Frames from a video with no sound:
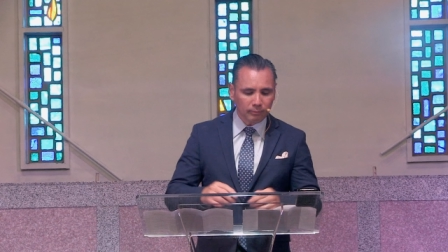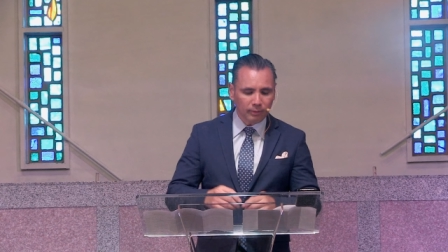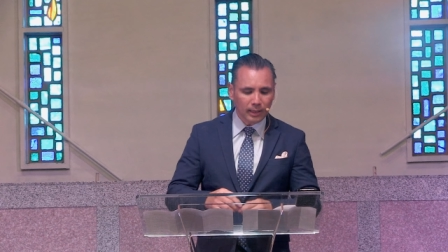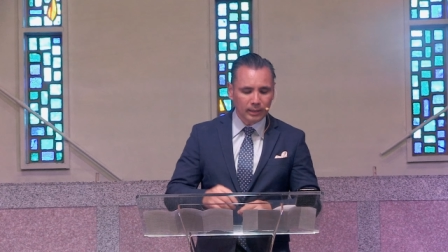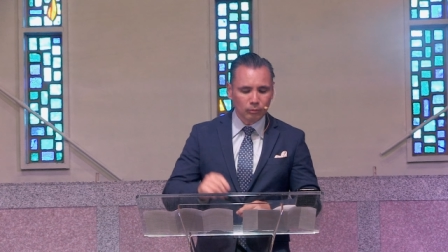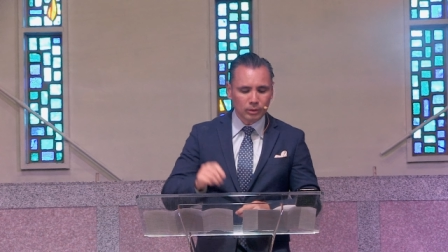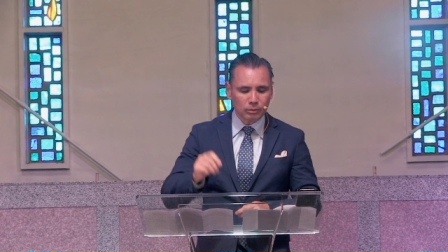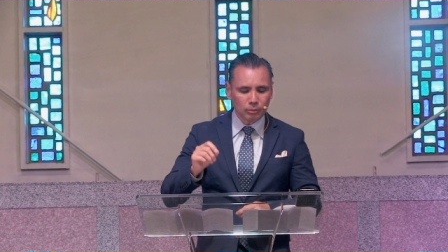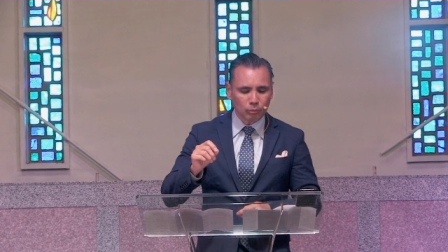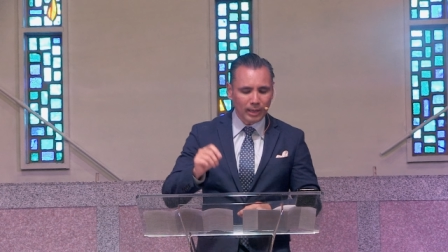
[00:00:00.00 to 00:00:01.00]
vine when
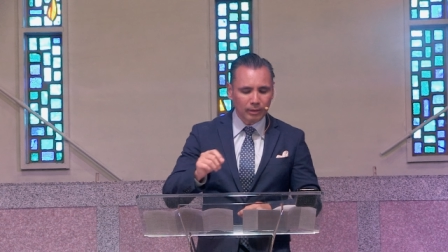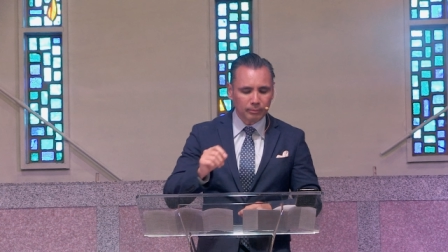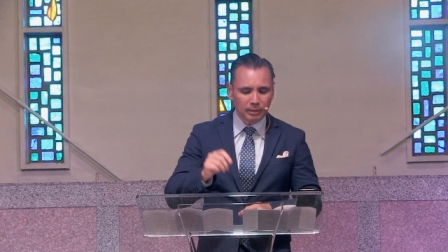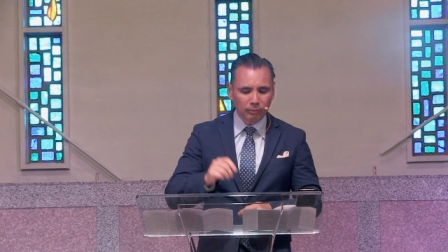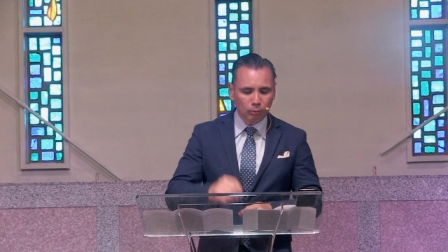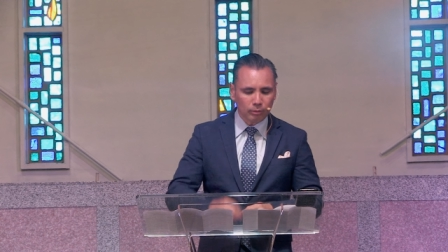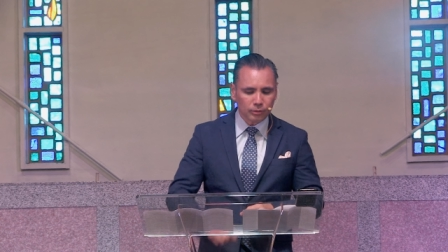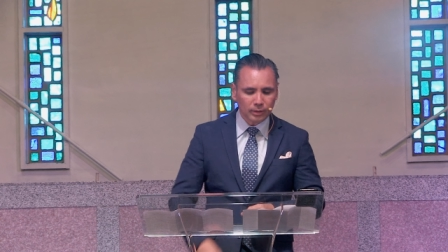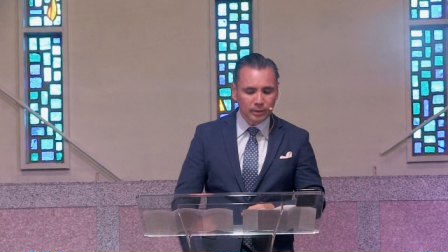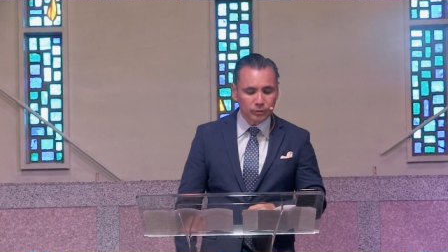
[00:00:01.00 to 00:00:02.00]
you would rather be
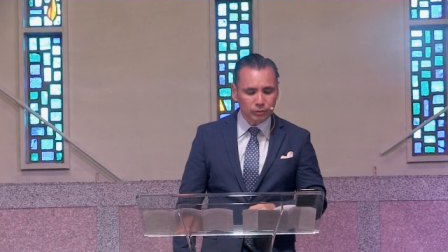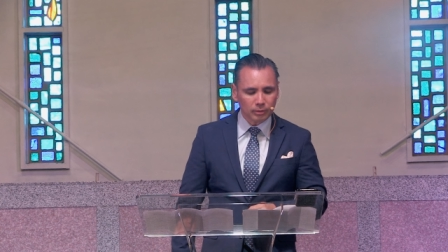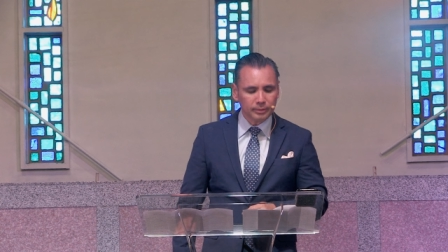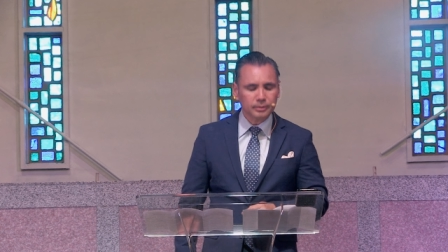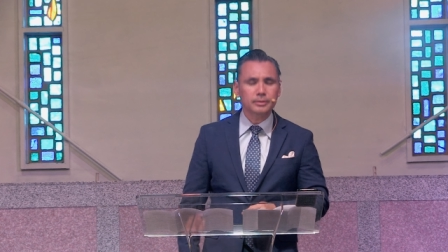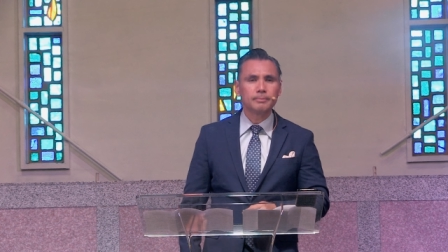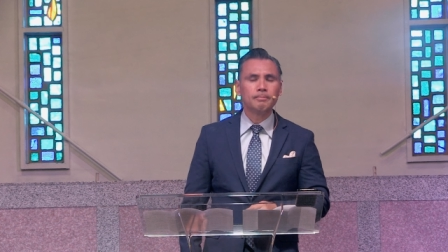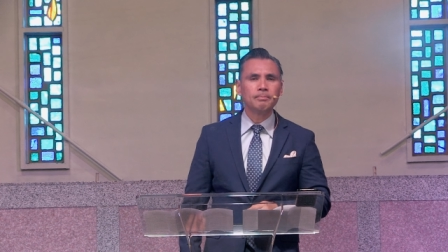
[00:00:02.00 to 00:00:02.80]
flourishing in his service.